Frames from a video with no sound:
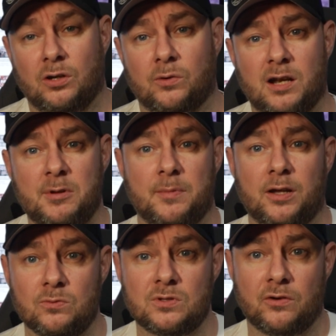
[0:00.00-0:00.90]
You know, can I make my
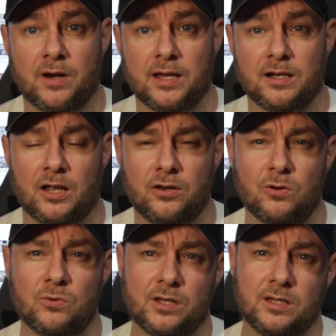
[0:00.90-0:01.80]
own terrain? I
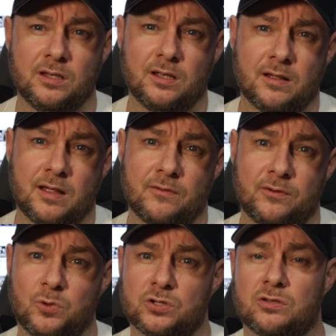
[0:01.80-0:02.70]
know that
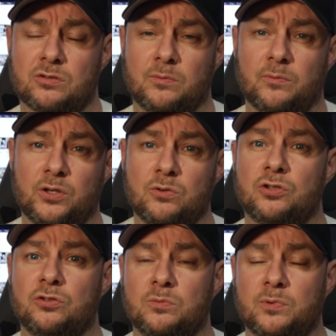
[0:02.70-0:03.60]
from watching some
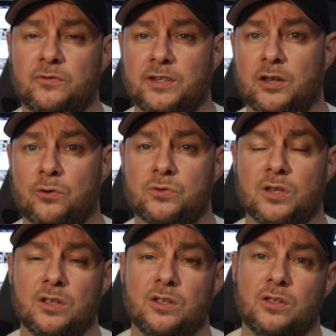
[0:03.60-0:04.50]
YouTube videos
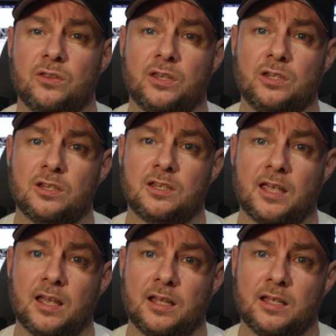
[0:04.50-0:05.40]
that you
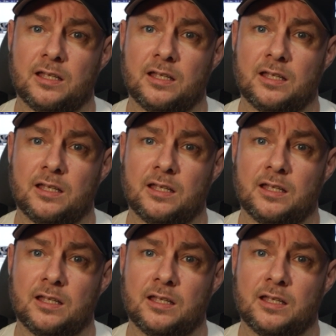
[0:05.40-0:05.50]
get